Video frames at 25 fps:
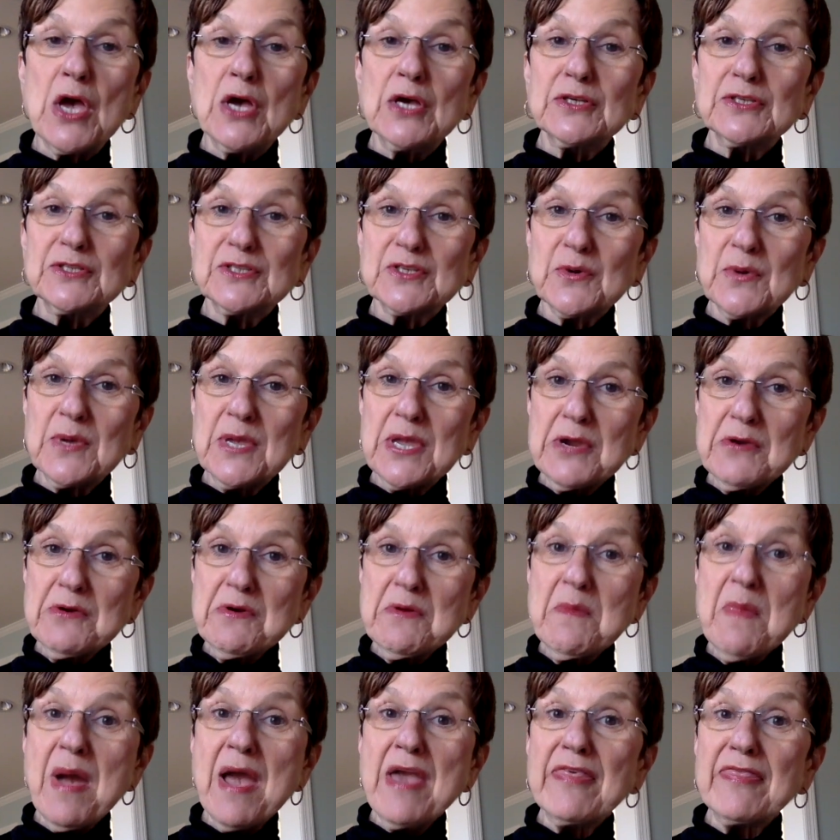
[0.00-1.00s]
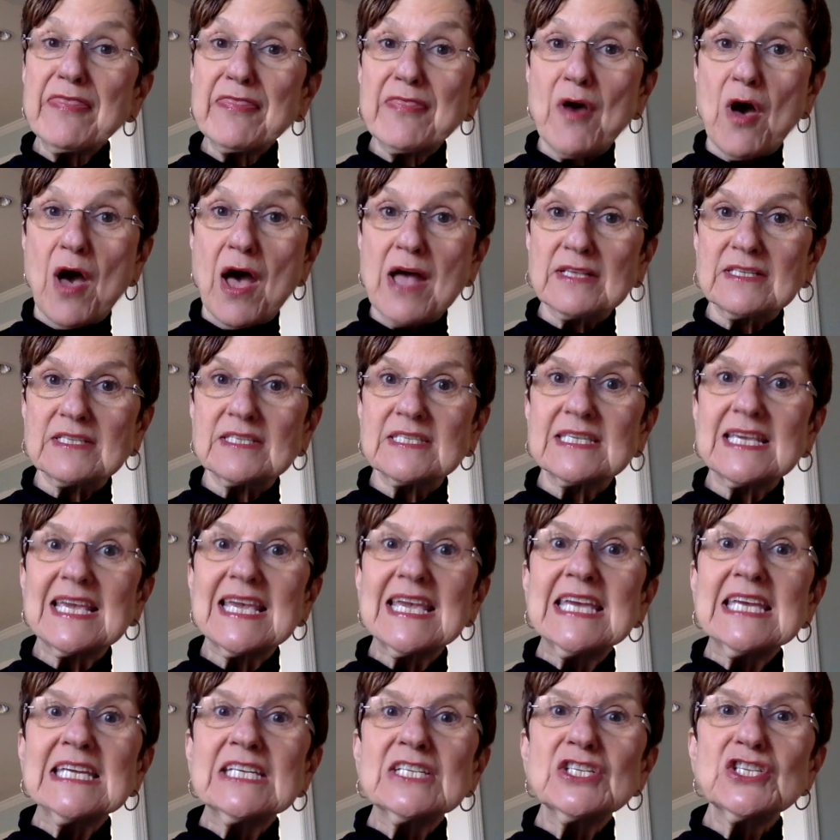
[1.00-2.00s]
So here are my thoughts
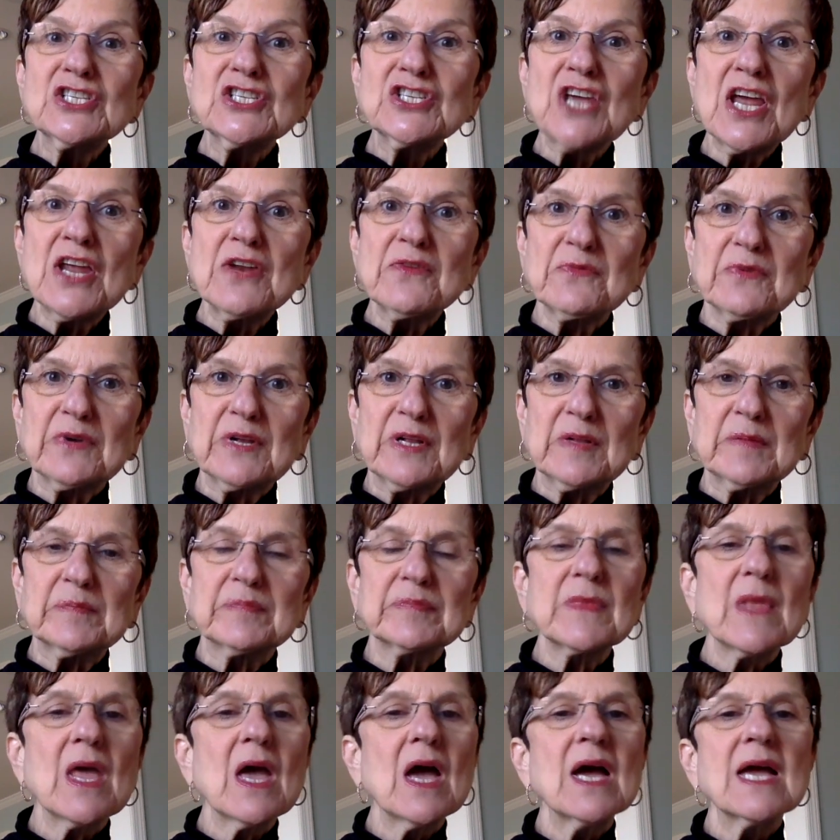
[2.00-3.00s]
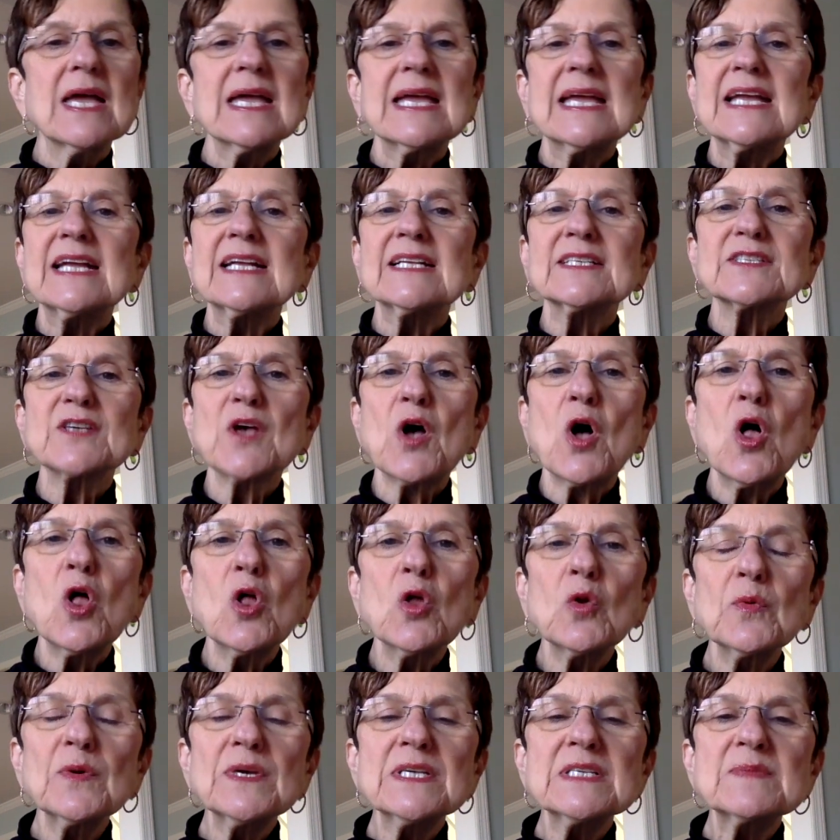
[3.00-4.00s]
in general. It's
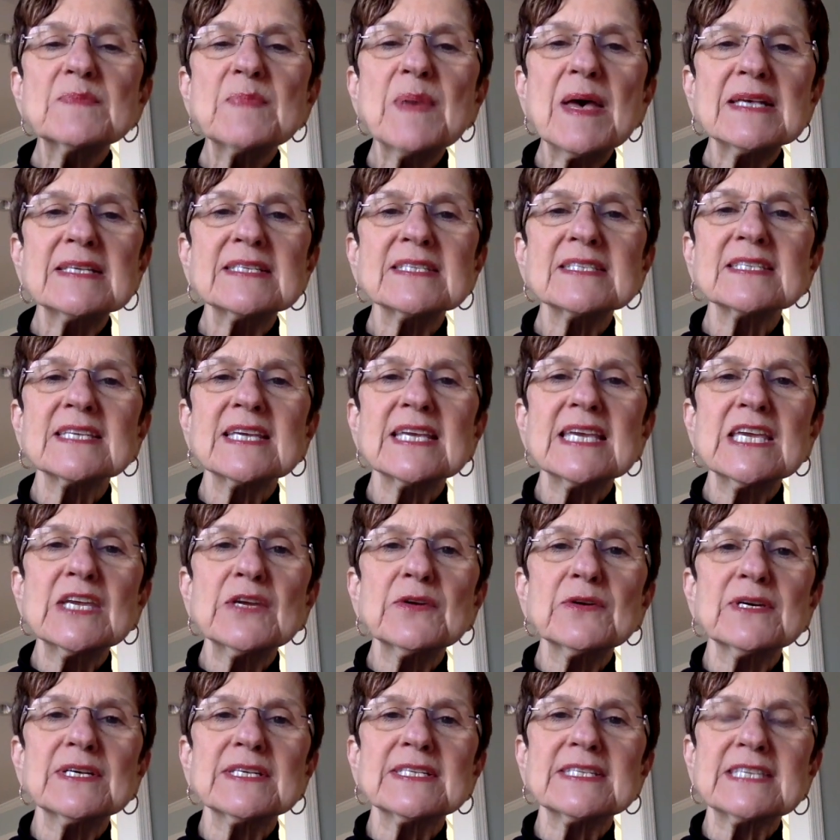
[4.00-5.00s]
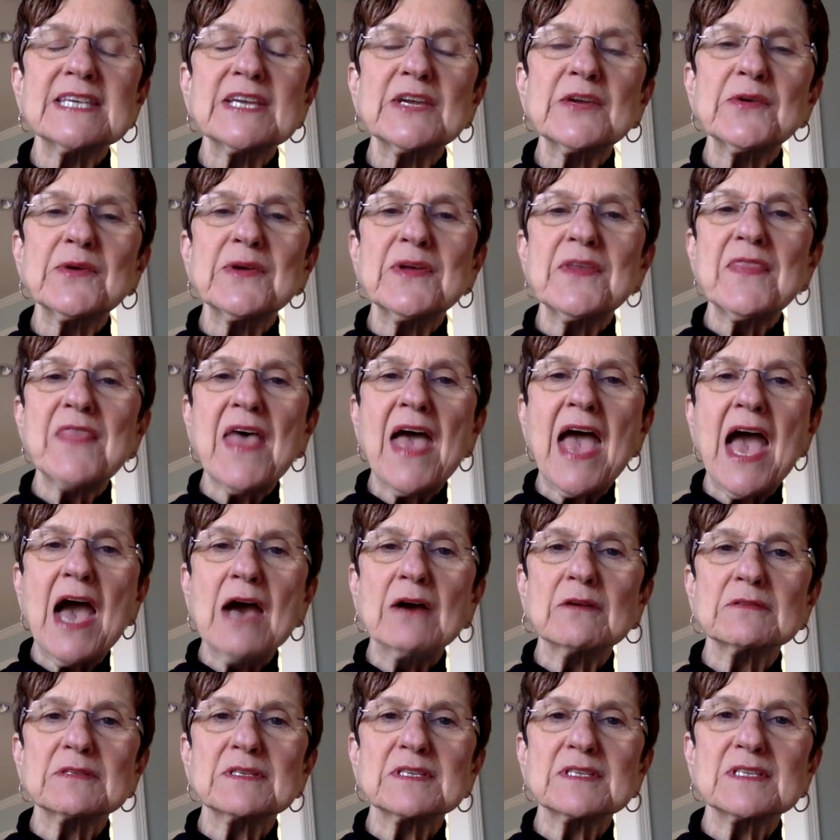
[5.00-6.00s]
always best to hear a singer in the
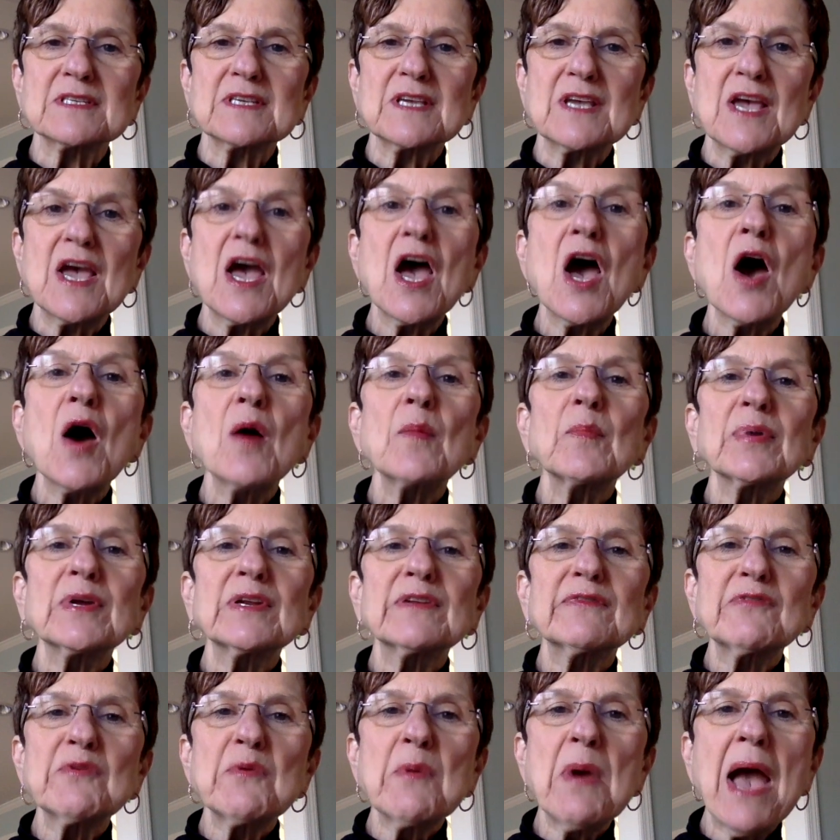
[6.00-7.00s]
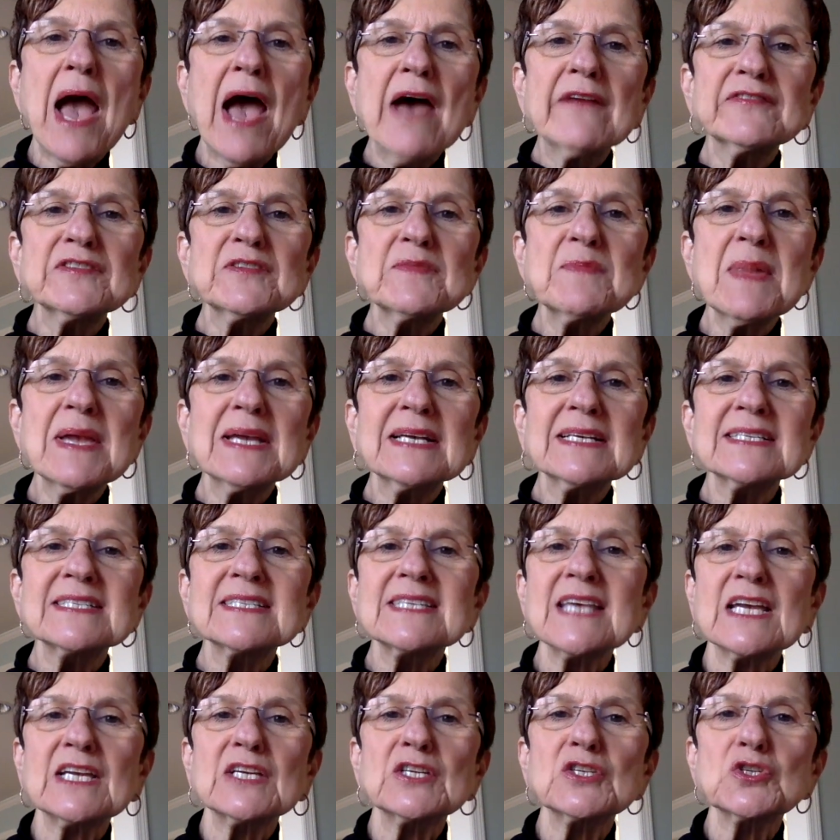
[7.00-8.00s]
house, but if you have to make a
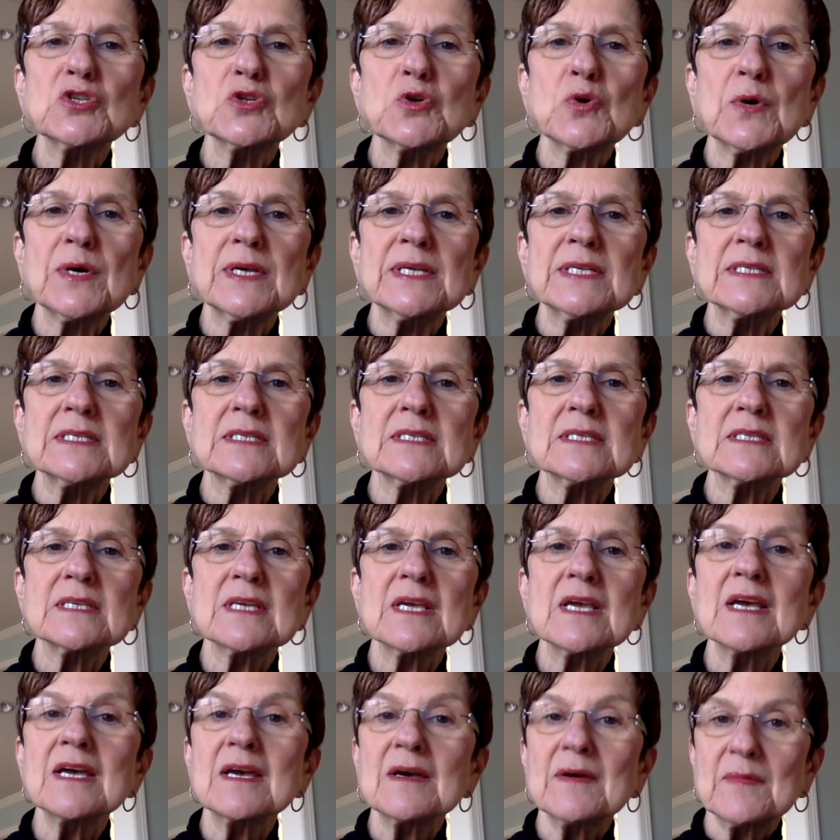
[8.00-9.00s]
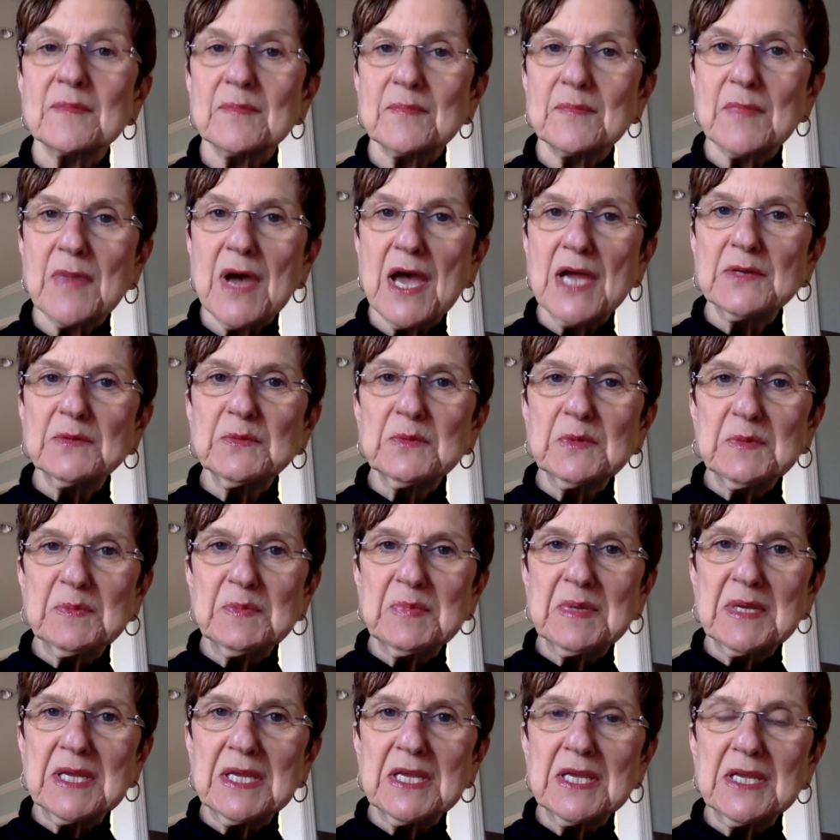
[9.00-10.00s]
second choice, mine would
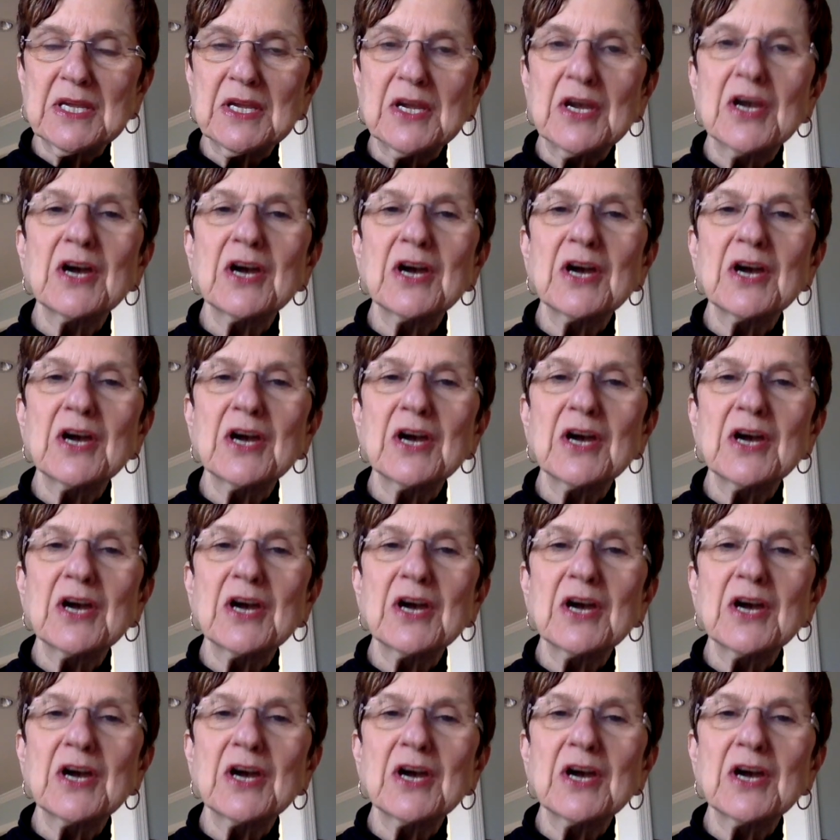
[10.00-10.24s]
be